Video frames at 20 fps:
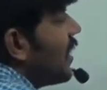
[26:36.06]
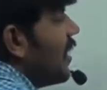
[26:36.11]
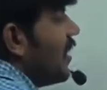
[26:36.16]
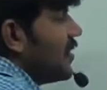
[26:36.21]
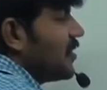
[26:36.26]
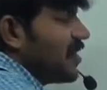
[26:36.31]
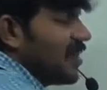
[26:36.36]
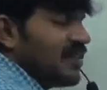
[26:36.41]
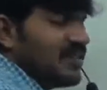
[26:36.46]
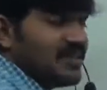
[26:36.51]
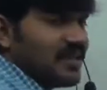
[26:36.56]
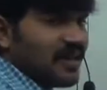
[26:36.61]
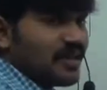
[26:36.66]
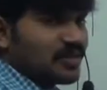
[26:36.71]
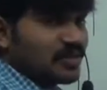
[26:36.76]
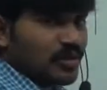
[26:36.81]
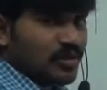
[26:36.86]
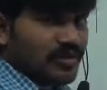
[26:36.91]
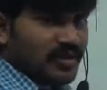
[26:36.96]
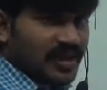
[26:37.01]
a relation is
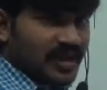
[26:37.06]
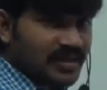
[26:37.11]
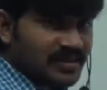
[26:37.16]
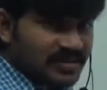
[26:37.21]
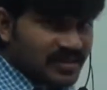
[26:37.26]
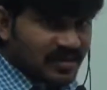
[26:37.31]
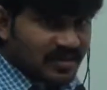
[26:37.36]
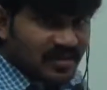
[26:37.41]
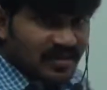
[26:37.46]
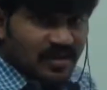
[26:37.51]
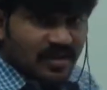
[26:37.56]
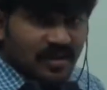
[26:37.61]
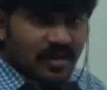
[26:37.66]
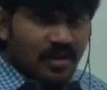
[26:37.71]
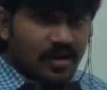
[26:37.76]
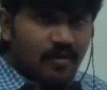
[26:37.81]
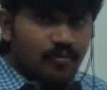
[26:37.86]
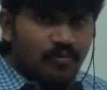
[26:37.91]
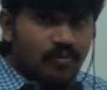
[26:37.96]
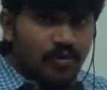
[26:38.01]
also known as
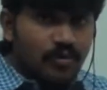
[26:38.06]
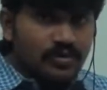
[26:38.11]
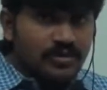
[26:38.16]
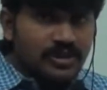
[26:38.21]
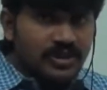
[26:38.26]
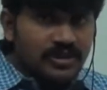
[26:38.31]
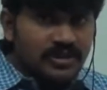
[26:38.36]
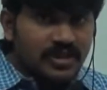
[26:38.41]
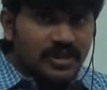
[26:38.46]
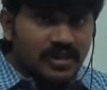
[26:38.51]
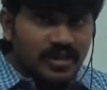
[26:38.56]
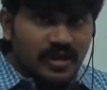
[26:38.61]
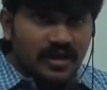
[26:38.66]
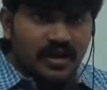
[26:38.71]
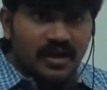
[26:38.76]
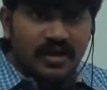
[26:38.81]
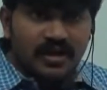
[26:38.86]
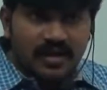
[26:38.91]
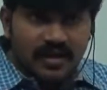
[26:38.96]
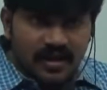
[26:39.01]
composition
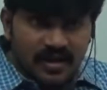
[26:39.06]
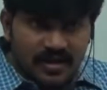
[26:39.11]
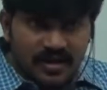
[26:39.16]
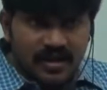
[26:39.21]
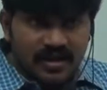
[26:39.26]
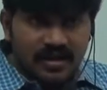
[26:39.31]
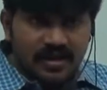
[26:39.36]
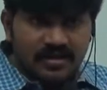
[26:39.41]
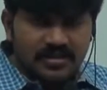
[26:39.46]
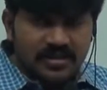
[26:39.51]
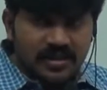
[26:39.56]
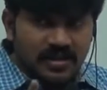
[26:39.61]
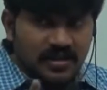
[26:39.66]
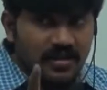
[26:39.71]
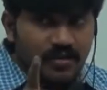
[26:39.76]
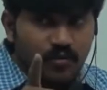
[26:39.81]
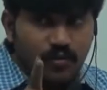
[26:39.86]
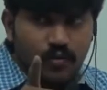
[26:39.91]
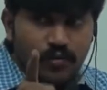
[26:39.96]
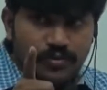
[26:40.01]
or aggregation?
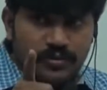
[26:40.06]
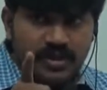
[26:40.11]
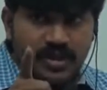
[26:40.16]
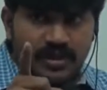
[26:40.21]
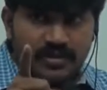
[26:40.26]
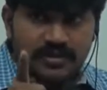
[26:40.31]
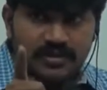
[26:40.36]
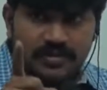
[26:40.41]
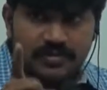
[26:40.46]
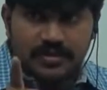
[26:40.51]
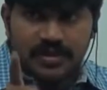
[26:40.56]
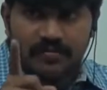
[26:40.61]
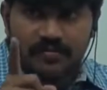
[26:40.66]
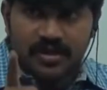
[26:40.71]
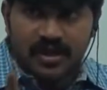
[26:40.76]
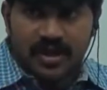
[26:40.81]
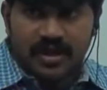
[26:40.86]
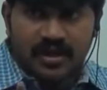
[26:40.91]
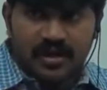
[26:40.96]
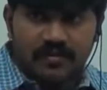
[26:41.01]
In the OOPS concept
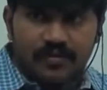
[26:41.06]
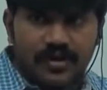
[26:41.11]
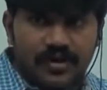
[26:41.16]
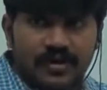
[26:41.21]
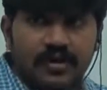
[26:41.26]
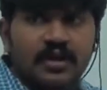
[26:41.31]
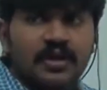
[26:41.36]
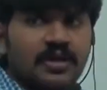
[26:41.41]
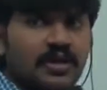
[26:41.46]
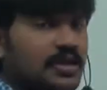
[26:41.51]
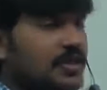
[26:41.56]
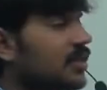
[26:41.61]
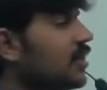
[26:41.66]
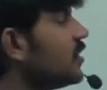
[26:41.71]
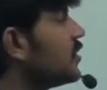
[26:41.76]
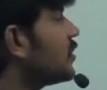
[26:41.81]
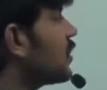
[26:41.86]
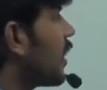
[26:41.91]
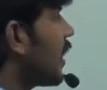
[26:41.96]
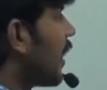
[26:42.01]
somewhere I covered. It
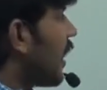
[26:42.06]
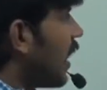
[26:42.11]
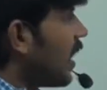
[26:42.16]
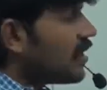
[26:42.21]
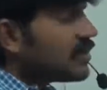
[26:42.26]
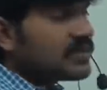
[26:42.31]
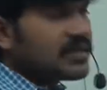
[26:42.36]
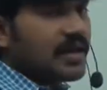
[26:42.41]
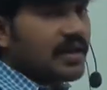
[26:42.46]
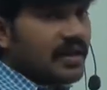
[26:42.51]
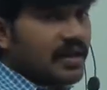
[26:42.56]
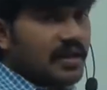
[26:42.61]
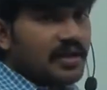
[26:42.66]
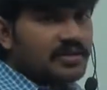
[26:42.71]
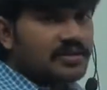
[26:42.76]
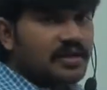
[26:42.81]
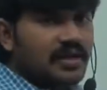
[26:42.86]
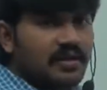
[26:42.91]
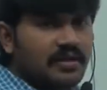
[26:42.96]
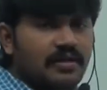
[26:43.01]
is has a
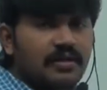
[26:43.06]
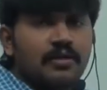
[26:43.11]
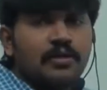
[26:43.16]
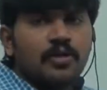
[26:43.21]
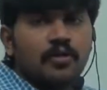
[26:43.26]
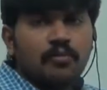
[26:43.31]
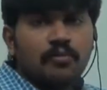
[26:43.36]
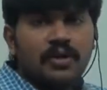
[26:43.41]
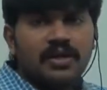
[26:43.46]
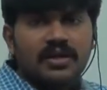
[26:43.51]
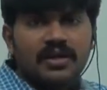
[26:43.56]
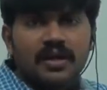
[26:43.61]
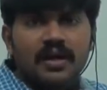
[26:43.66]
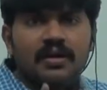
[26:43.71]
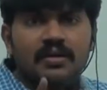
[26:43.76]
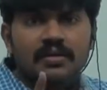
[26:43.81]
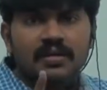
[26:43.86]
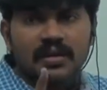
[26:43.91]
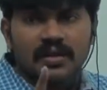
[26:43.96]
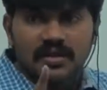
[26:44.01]
relation but
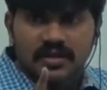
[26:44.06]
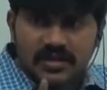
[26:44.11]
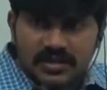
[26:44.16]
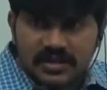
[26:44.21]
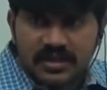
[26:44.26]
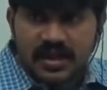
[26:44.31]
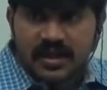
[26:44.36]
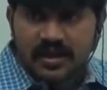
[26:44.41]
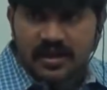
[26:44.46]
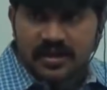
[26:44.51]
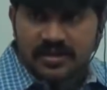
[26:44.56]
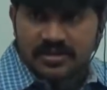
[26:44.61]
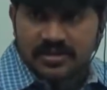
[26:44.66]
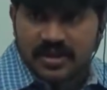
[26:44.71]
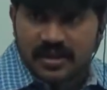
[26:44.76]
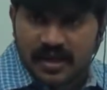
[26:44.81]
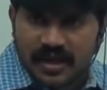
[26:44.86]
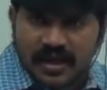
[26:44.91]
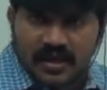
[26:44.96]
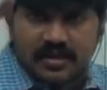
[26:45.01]
not easier
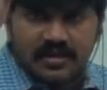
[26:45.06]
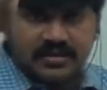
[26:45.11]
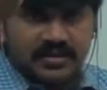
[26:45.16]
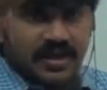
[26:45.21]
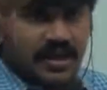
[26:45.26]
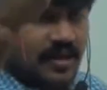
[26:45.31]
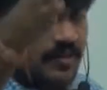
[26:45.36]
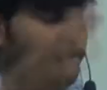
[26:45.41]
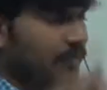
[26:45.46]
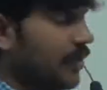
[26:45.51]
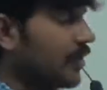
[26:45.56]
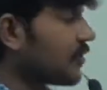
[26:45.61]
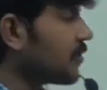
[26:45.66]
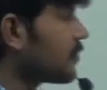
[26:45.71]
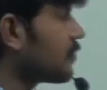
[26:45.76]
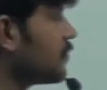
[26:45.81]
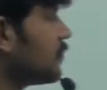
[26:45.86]
relation. At second point,